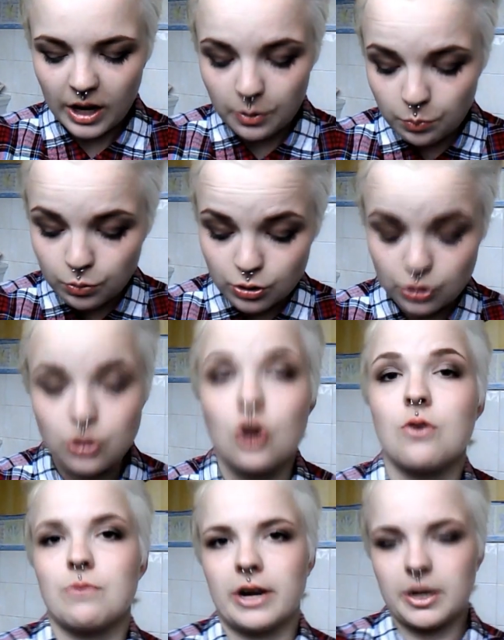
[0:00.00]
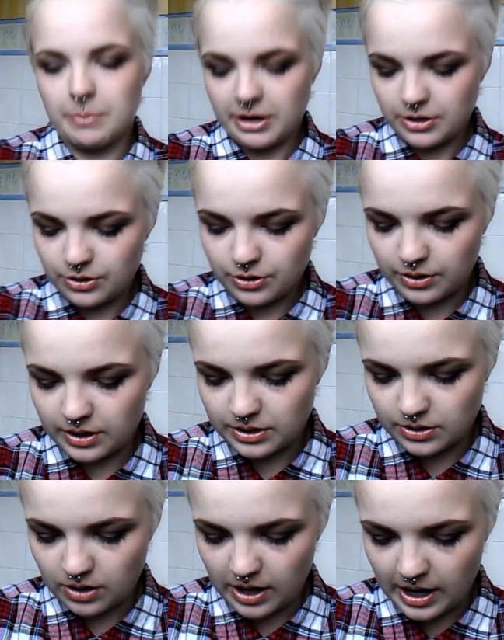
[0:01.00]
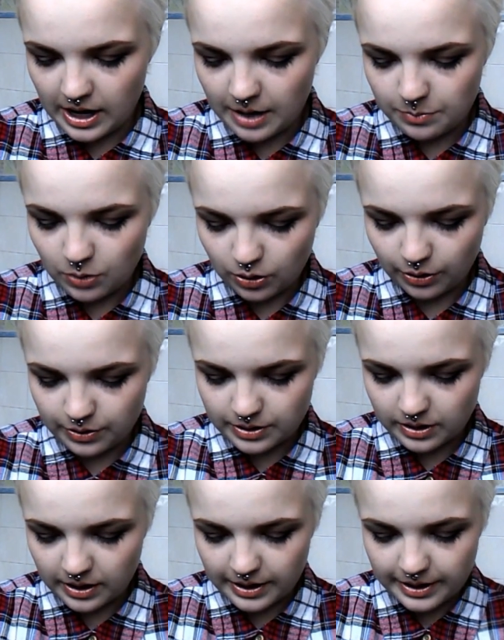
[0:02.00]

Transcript: I would not recommend you doing this to your hair, I'm not going to